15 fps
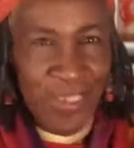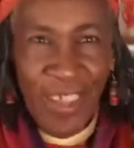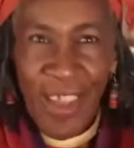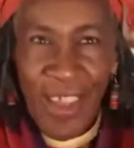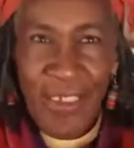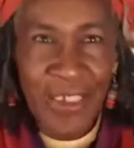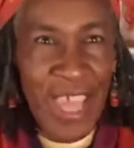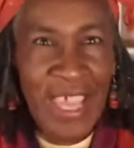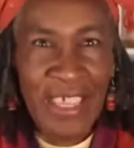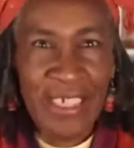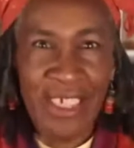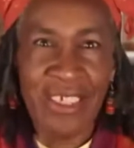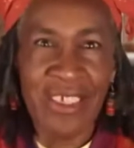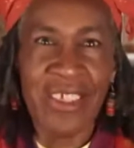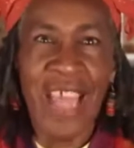taken
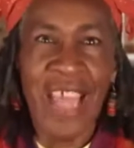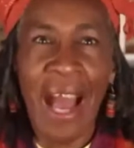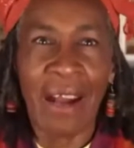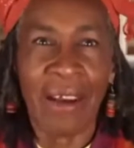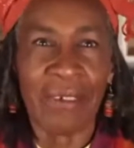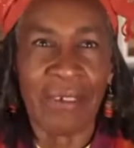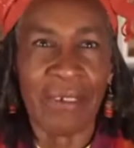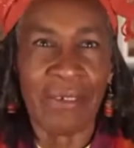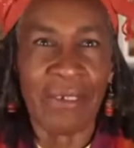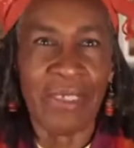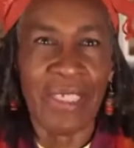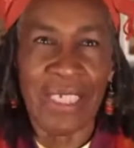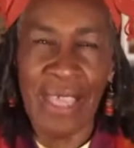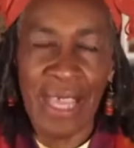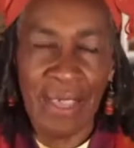us down,
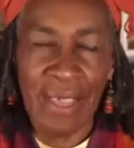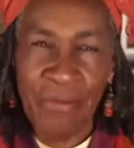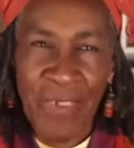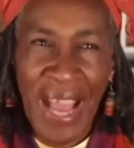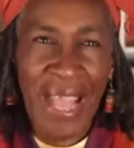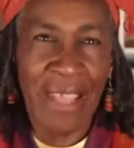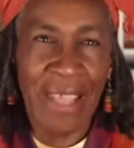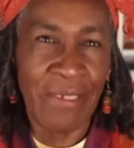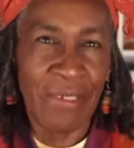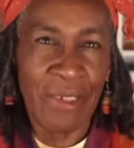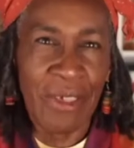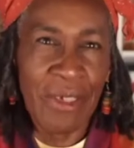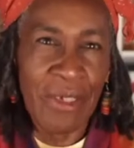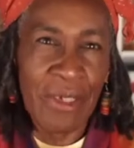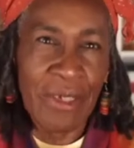the advice,
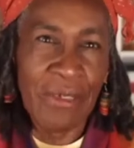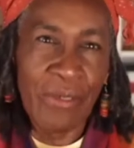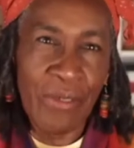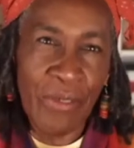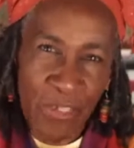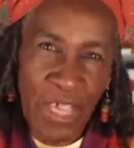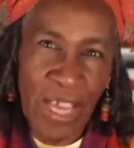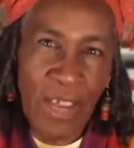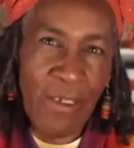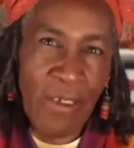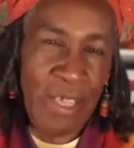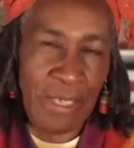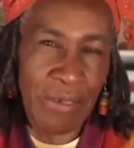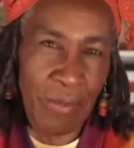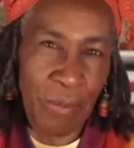sharing
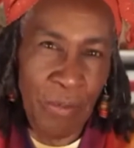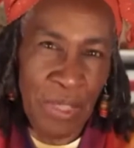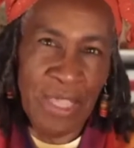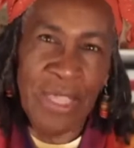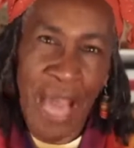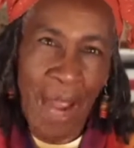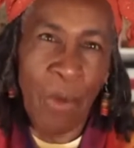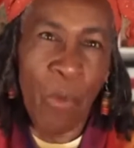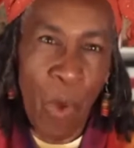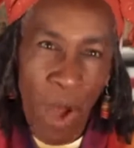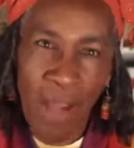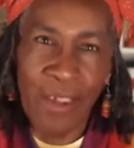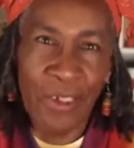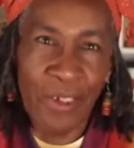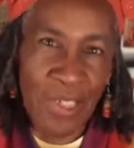it with our
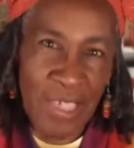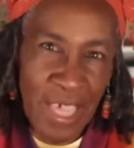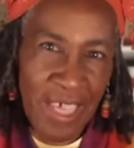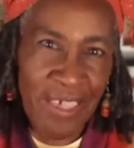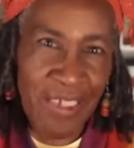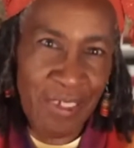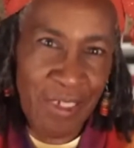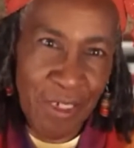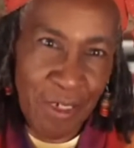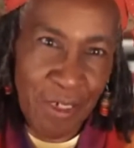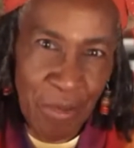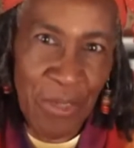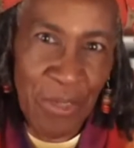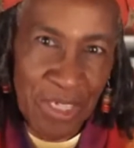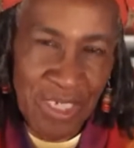Walker's Legacy
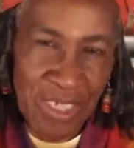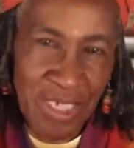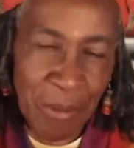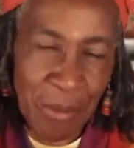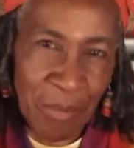community.